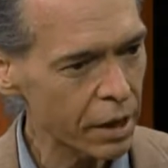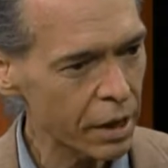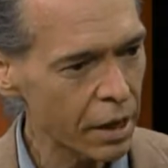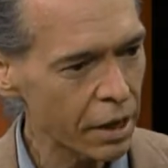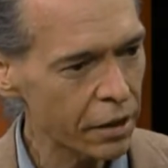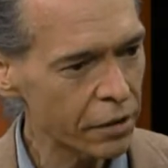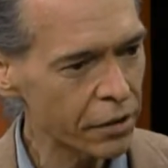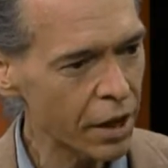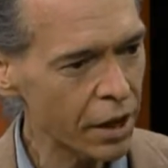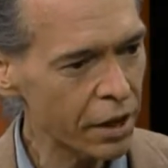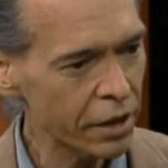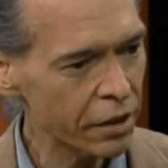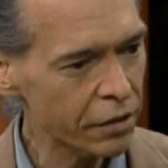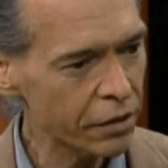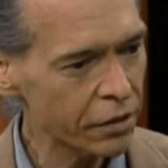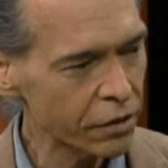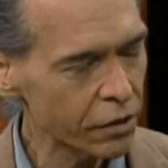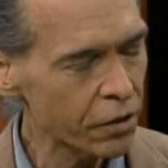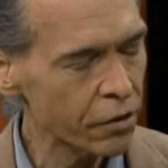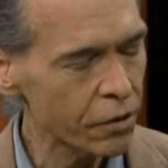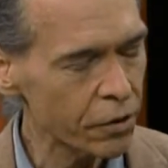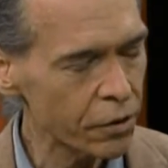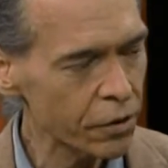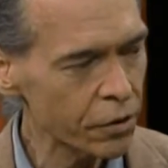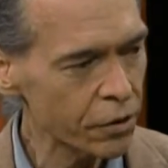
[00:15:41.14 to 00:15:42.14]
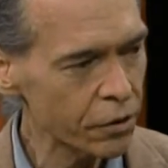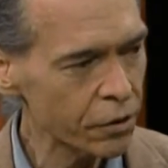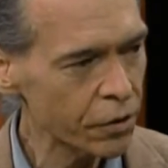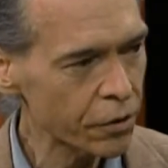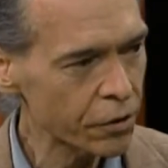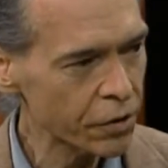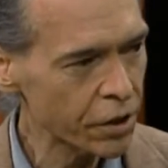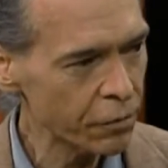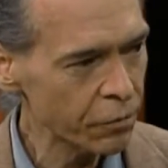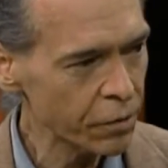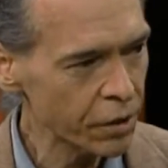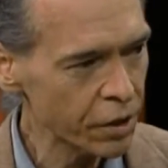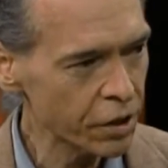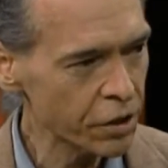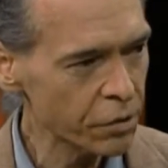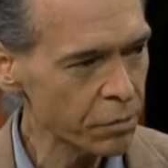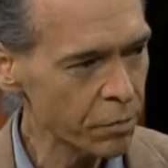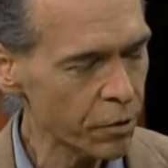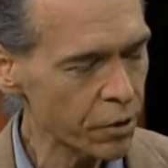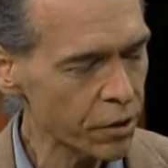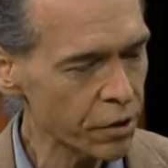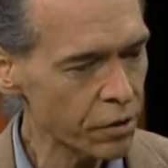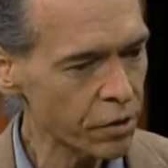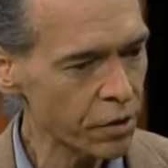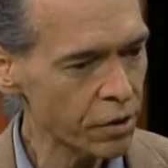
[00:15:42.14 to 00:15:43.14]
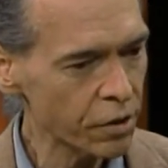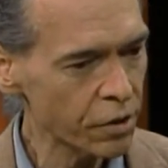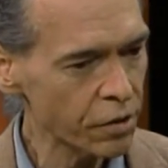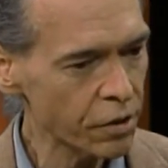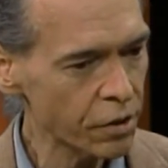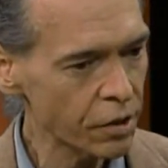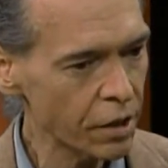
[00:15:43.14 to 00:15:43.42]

They, you know, they're different experiences.